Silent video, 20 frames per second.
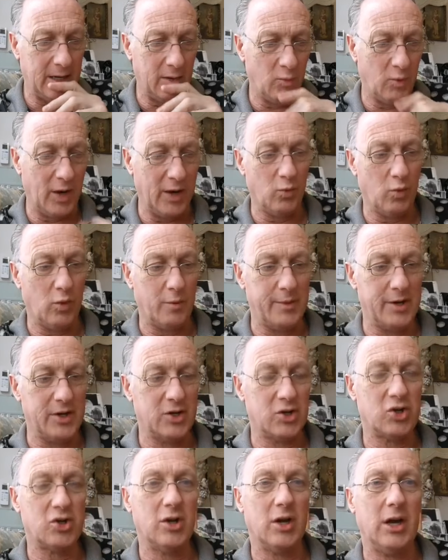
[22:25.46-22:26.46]
One
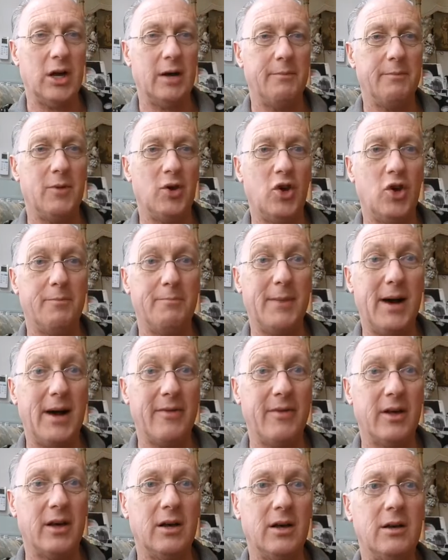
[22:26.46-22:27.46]
woman, her
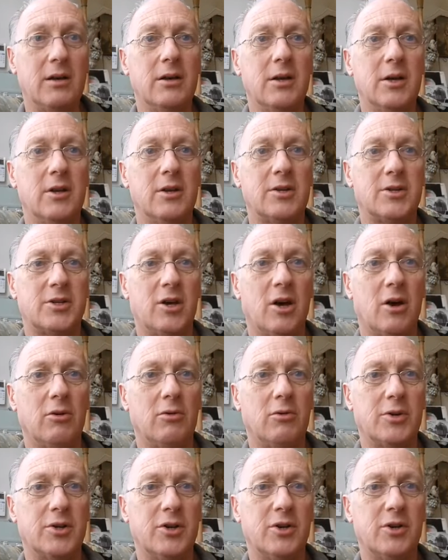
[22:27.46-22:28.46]
mother
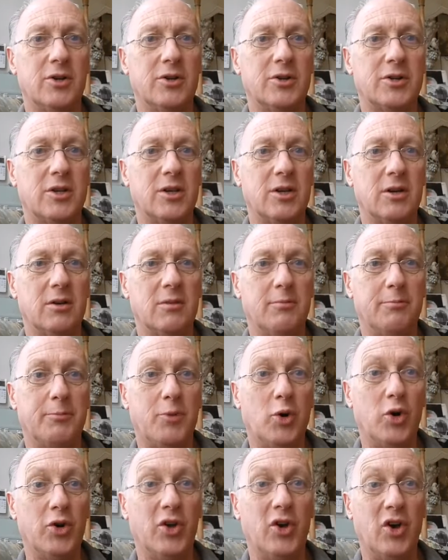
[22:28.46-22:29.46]
told her to
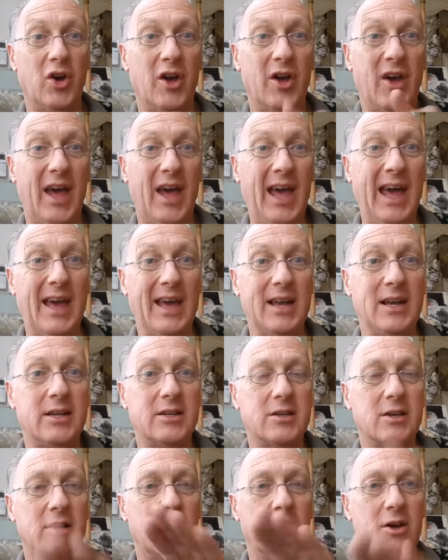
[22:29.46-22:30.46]
put her
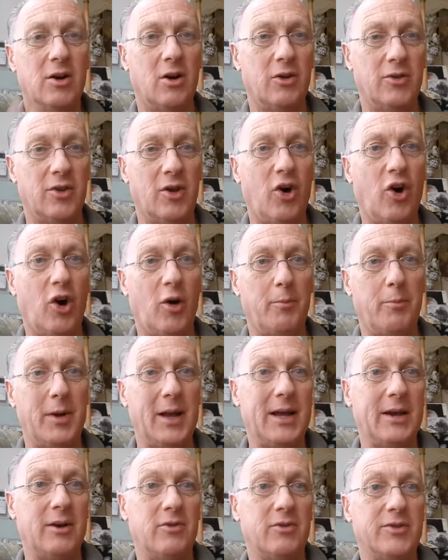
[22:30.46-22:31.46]
hand on the hot
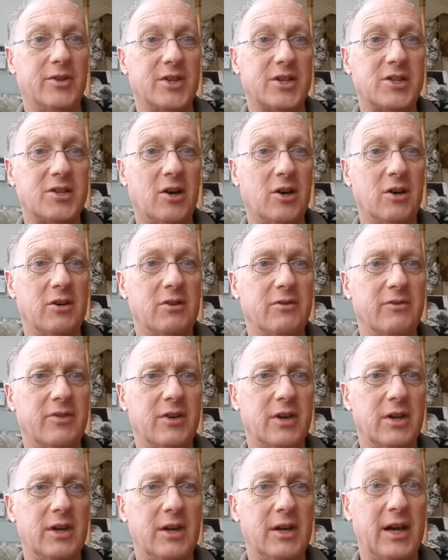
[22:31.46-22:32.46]
plate on the stove
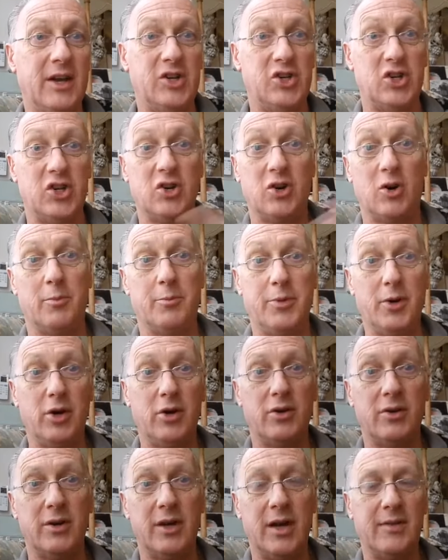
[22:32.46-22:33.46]
and she got
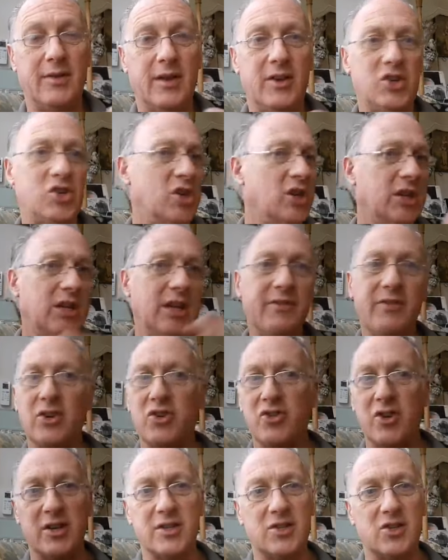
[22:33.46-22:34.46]
burned. And then she never
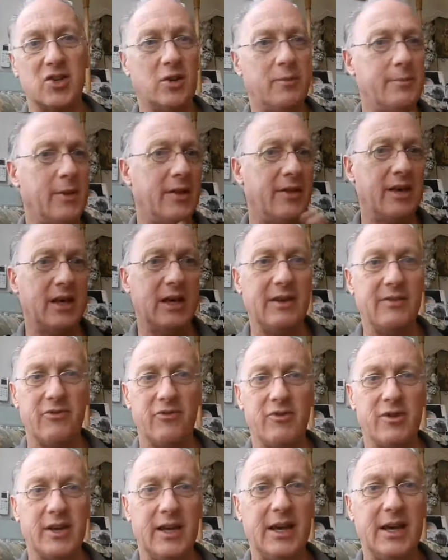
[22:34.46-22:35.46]
trusted her mother
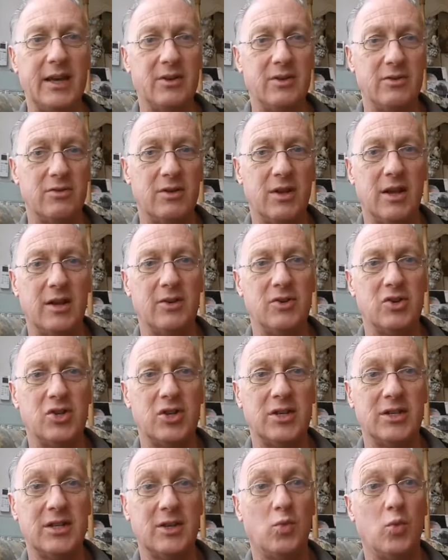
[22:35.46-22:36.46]
ever again. And
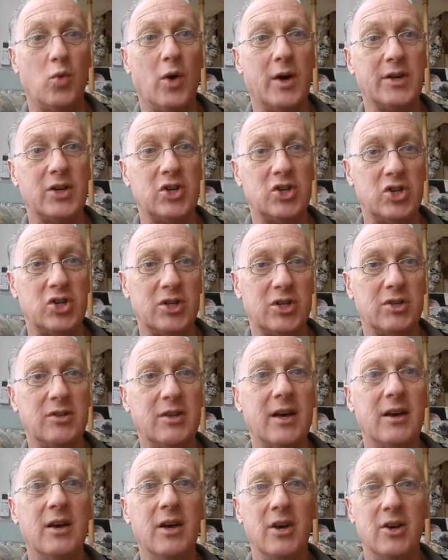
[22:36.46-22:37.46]
she said, why did she do
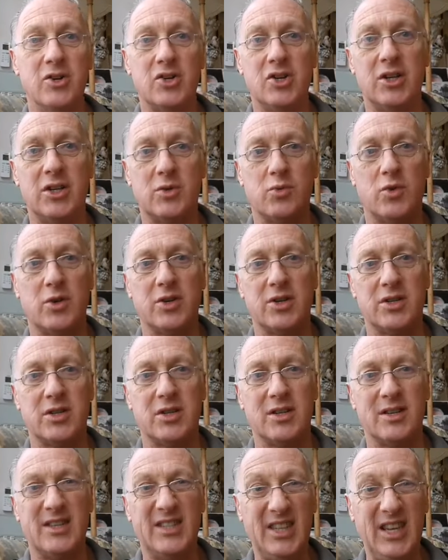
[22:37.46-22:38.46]
that? She just wanted
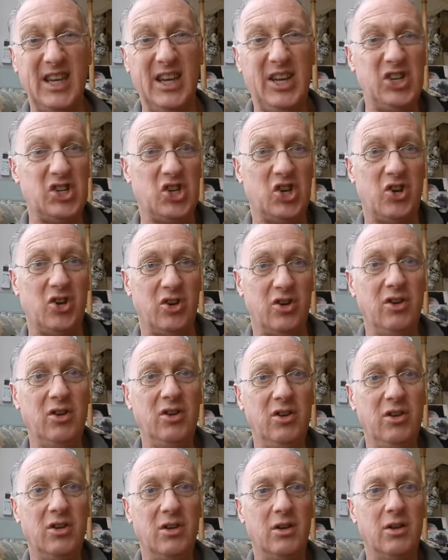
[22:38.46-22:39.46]
to teach
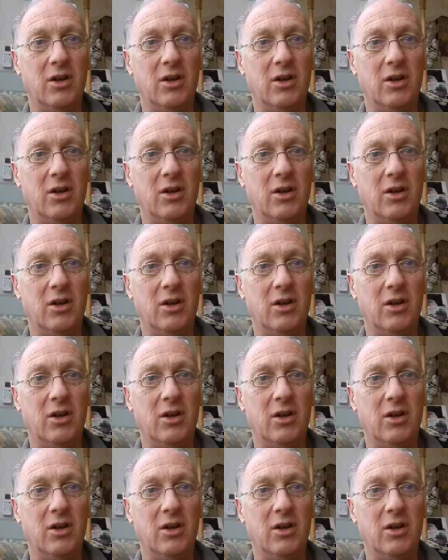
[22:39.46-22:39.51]
her